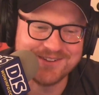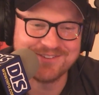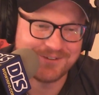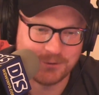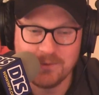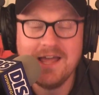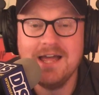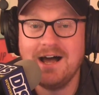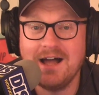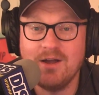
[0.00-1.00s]
ones too.
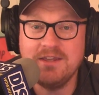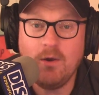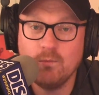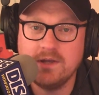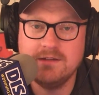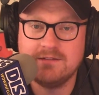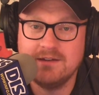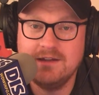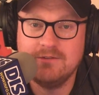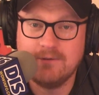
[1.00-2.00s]
Uh, yeah, we
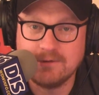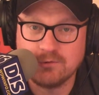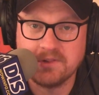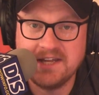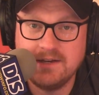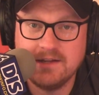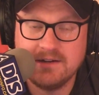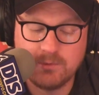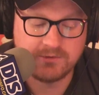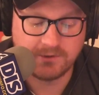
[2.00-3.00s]
did Adventureland, and
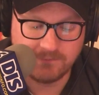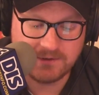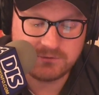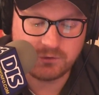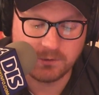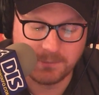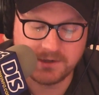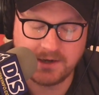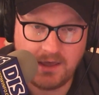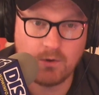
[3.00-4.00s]
it was an adventure. But
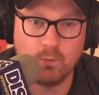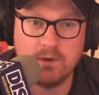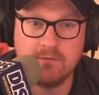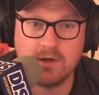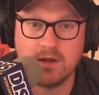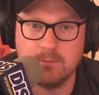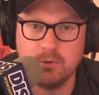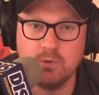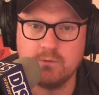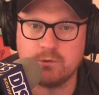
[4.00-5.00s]
now we've got to
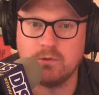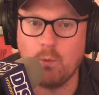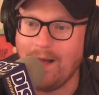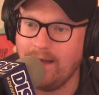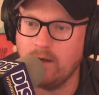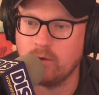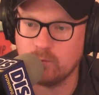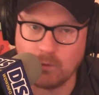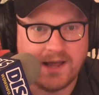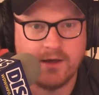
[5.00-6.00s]
move to the
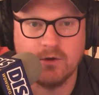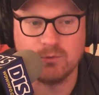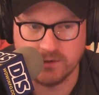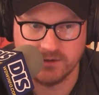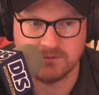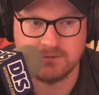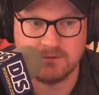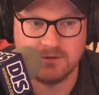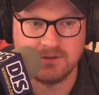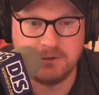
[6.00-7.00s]
wild, wild
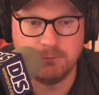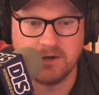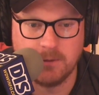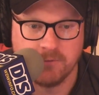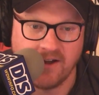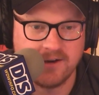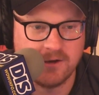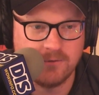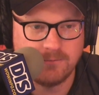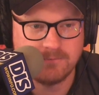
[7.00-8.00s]
west. Cue it up, oh,
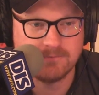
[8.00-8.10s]
Rhino.